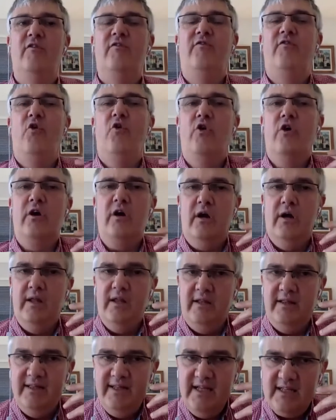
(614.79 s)
for
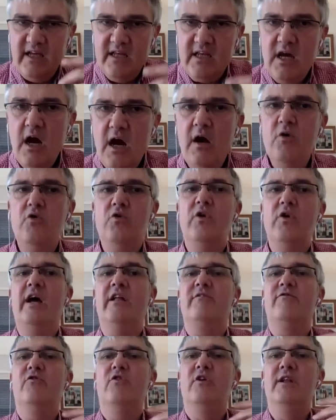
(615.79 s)
Netanyahu
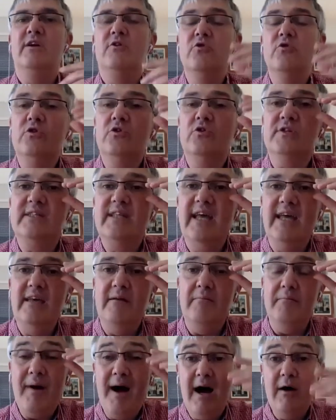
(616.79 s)
and for Likud to stay
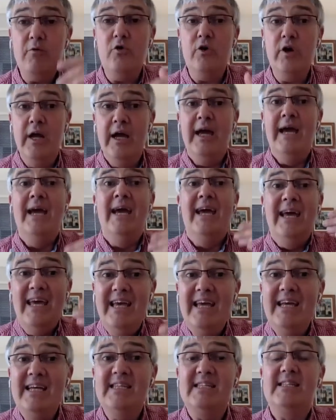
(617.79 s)
in power
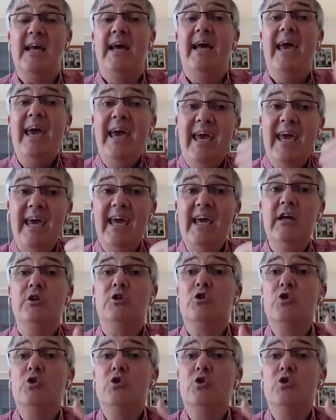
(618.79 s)
is A,